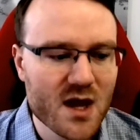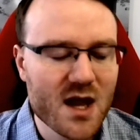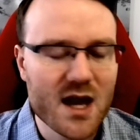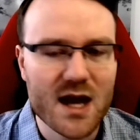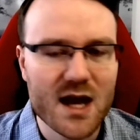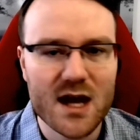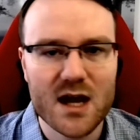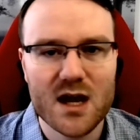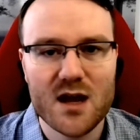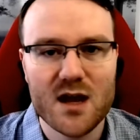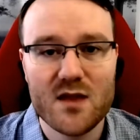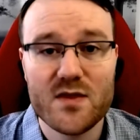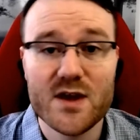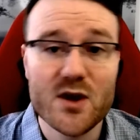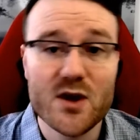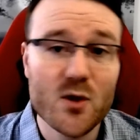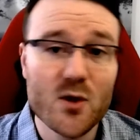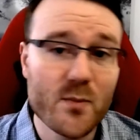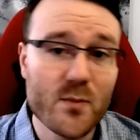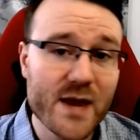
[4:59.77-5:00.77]
They
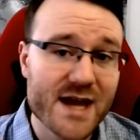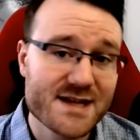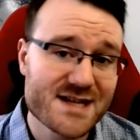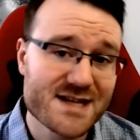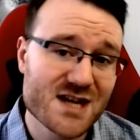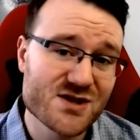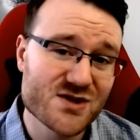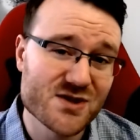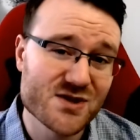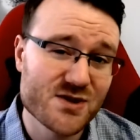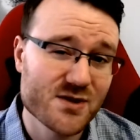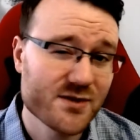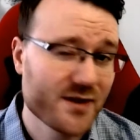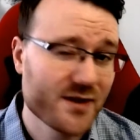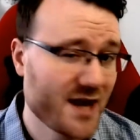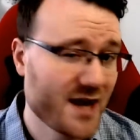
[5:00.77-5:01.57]
don't pay attention to their